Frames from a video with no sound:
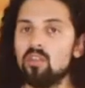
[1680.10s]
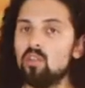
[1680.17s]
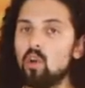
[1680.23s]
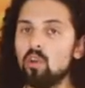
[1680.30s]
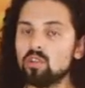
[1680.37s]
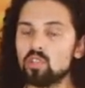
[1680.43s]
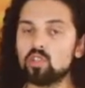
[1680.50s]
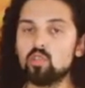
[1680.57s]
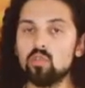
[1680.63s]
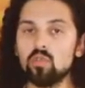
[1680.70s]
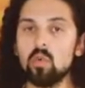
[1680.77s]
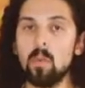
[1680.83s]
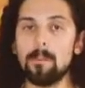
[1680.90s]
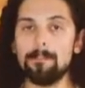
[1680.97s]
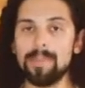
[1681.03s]
Those
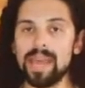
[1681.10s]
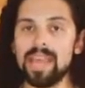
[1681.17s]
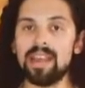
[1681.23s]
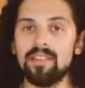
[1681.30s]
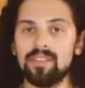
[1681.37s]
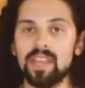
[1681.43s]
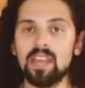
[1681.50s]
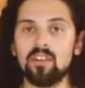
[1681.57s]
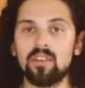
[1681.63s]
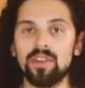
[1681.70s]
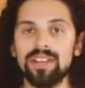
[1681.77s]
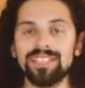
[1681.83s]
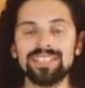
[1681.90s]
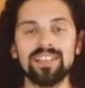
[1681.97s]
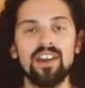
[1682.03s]
2 main
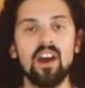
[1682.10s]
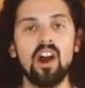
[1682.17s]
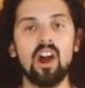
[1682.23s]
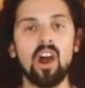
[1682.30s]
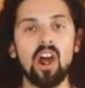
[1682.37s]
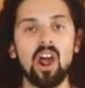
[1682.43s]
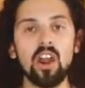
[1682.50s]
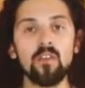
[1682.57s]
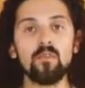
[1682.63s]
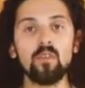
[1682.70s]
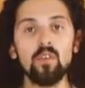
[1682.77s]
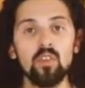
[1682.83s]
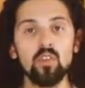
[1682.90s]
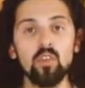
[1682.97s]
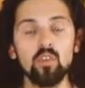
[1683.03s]
categories are
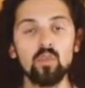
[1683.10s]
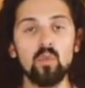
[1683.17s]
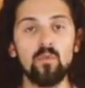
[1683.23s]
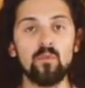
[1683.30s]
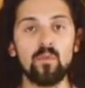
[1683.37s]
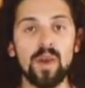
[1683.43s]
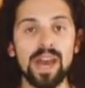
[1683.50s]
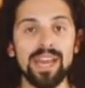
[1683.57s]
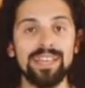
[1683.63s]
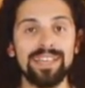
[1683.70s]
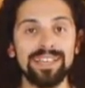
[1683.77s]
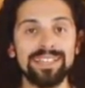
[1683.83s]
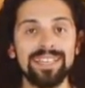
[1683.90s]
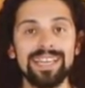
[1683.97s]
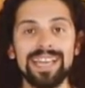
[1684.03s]
for you to
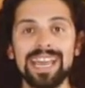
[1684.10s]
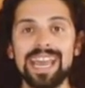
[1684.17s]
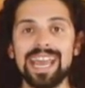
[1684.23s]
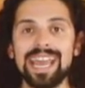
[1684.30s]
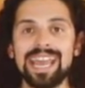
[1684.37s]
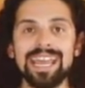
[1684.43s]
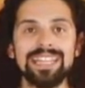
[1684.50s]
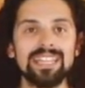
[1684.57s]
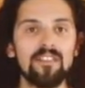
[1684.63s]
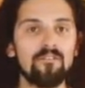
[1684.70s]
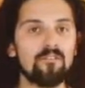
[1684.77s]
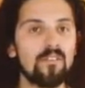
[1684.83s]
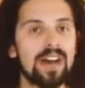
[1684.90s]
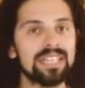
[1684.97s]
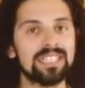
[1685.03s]
find it in the
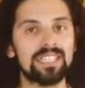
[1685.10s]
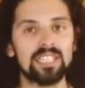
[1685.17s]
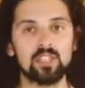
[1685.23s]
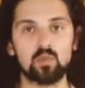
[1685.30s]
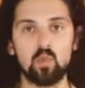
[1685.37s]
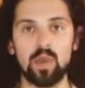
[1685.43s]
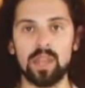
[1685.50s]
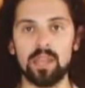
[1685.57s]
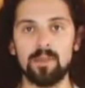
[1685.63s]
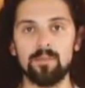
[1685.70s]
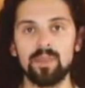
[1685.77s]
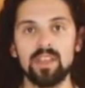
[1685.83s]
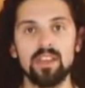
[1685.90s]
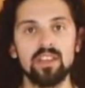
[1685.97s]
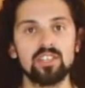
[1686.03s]
fastest way.
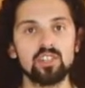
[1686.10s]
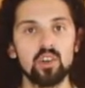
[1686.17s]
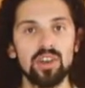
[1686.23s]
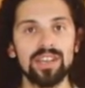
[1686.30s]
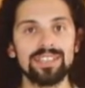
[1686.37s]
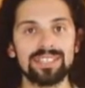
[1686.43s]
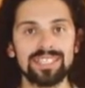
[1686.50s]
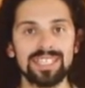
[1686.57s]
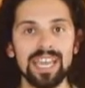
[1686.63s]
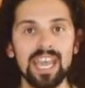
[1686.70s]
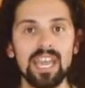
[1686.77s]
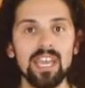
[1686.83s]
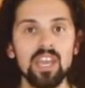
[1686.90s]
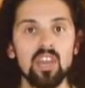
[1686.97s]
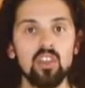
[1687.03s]
So let's
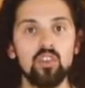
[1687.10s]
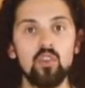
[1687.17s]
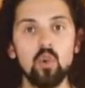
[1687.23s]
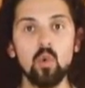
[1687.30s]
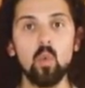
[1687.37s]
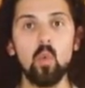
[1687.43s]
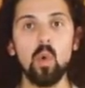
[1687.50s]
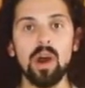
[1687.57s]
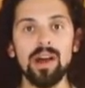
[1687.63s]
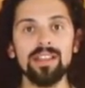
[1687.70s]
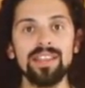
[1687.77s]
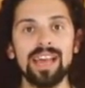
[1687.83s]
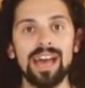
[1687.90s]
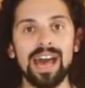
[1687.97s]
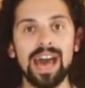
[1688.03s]
say you
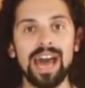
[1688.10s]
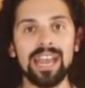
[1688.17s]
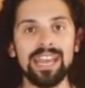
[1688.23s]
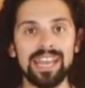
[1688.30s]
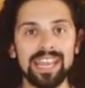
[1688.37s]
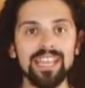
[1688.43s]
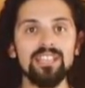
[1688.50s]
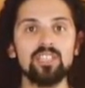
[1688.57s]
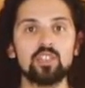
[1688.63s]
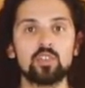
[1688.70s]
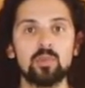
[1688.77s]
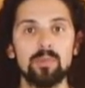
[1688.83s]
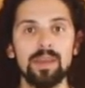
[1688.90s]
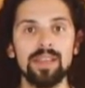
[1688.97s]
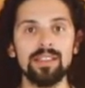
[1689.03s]
want an
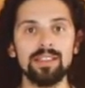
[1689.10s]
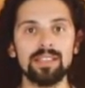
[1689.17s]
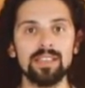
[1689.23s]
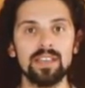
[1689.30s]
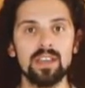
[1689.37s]
instrument,